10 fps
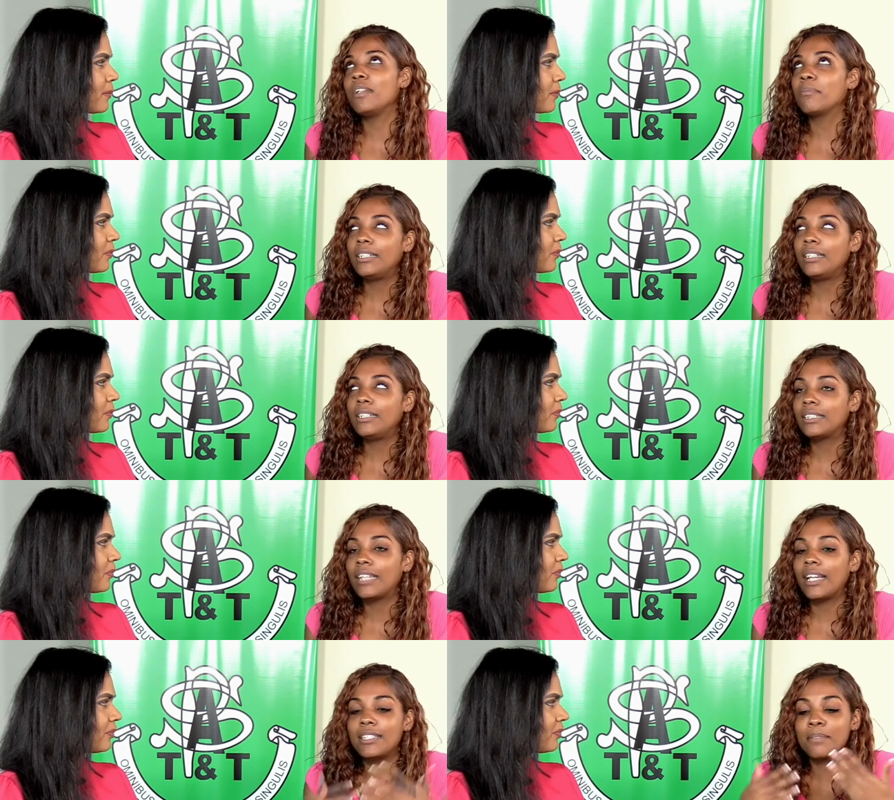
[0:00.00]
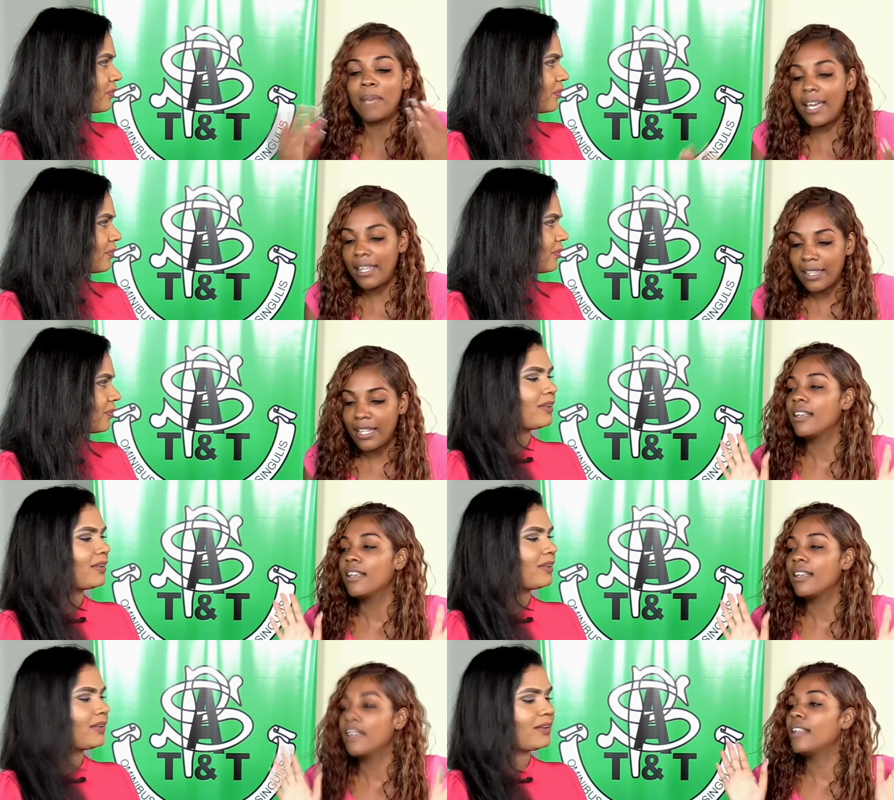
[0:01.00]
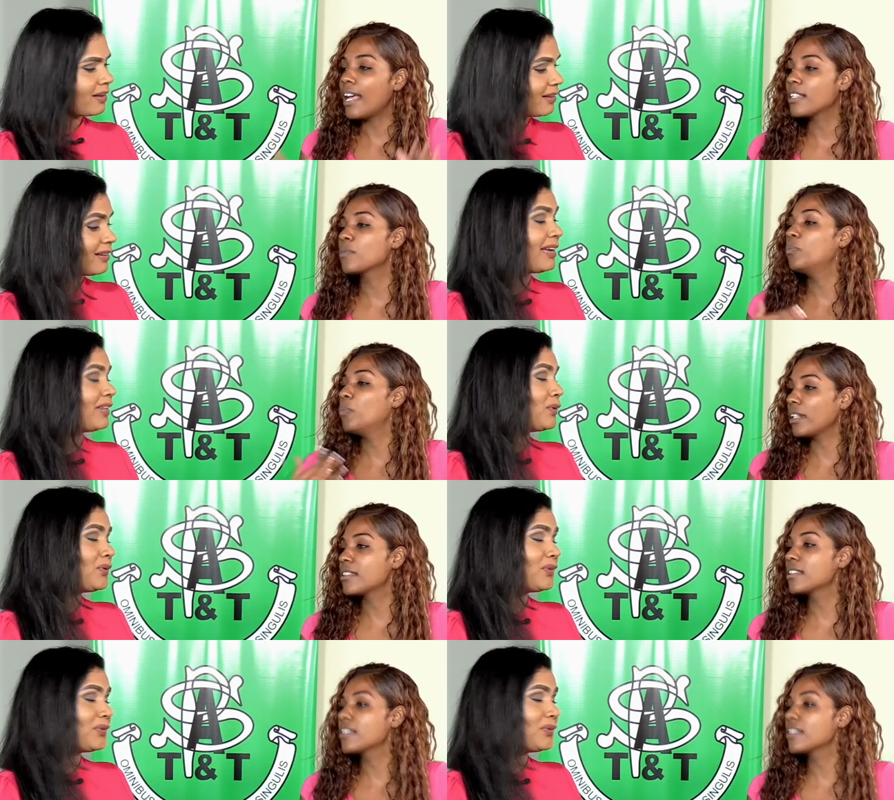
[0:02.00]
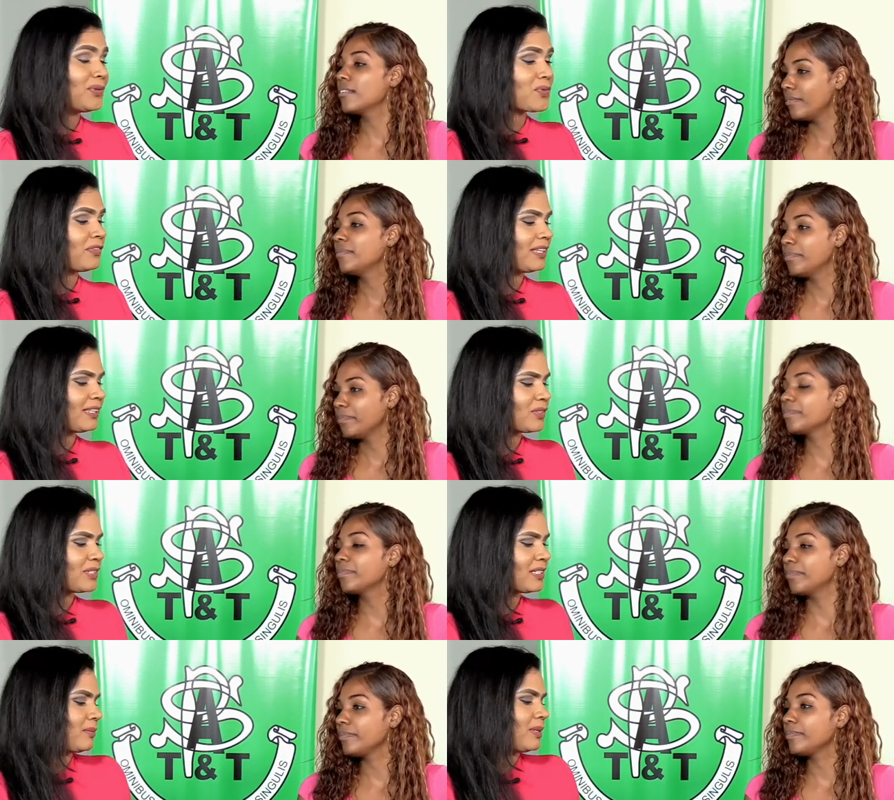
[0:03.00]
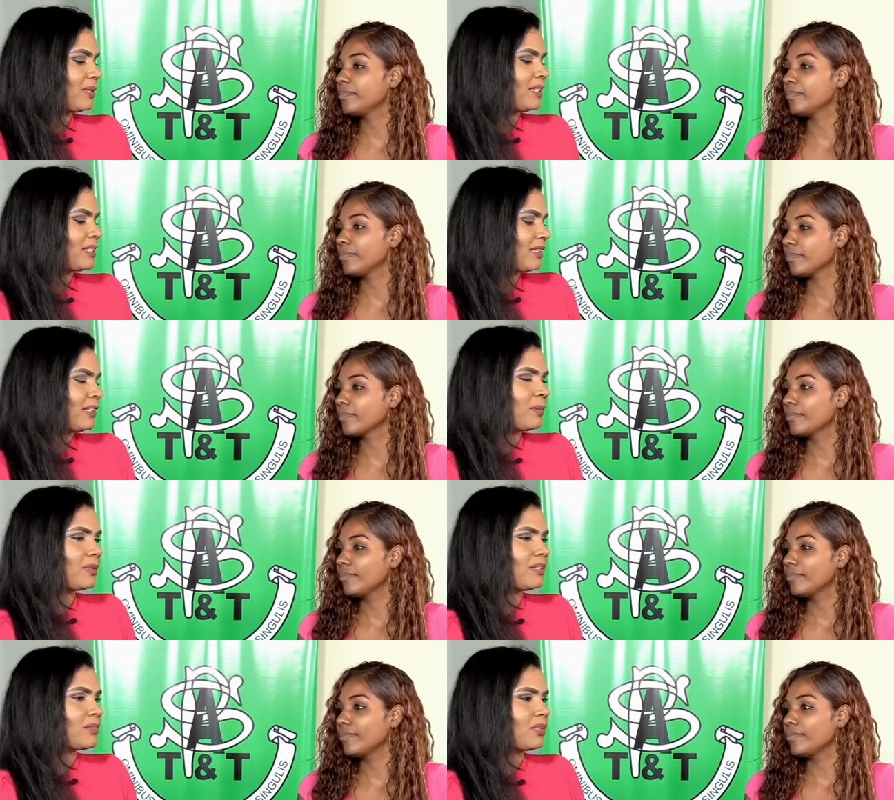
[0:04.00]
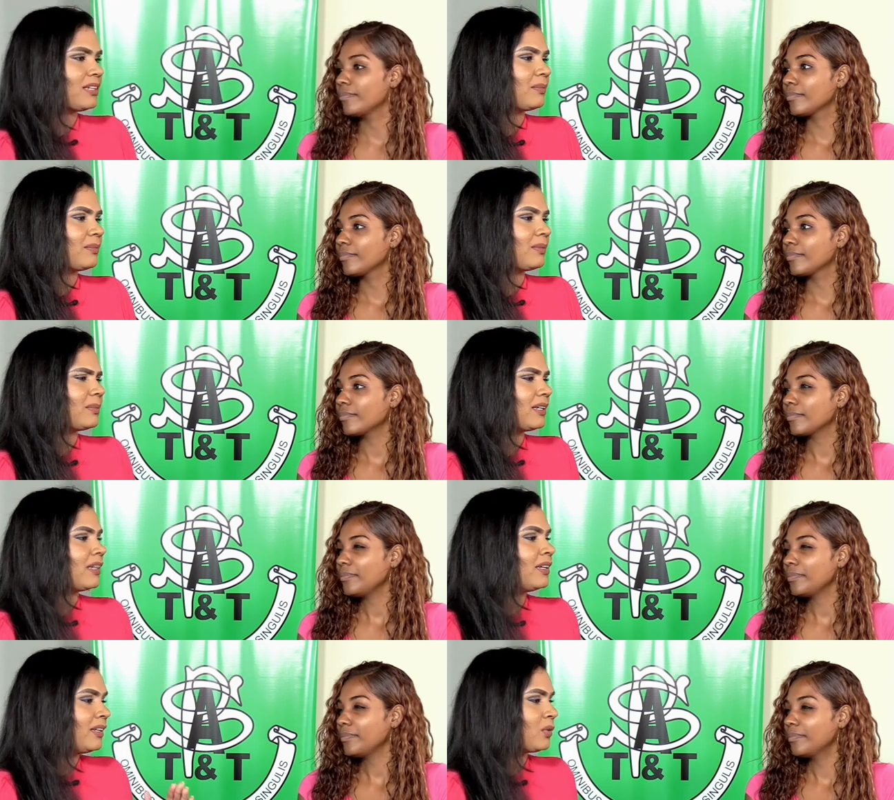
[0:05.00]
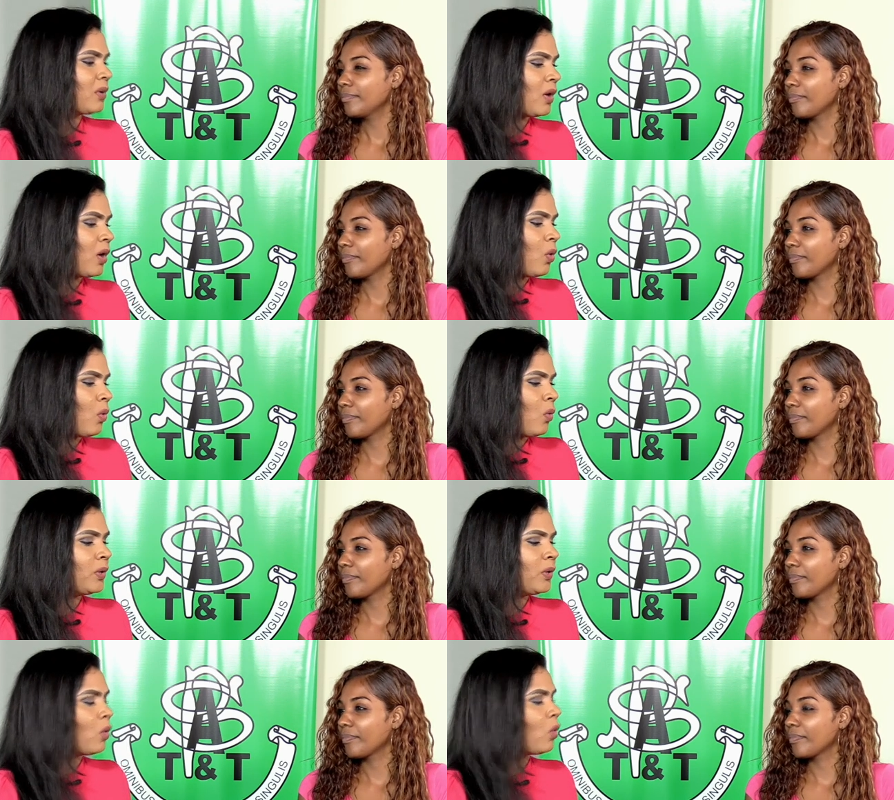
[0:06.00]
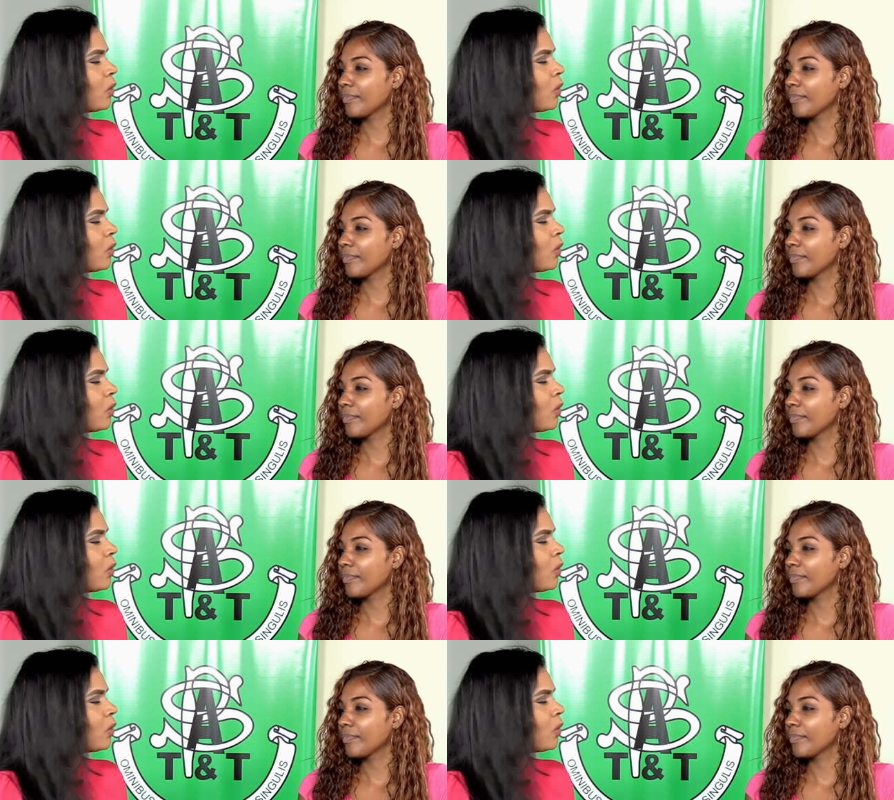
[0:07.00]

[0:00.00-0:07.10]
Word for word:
Speaker 1: we need money to get to buy things. That's I, what
Speaker 2: you know, funny that you'll mm -hmm. say that because I tell people this all the time. I'm like, you know, we all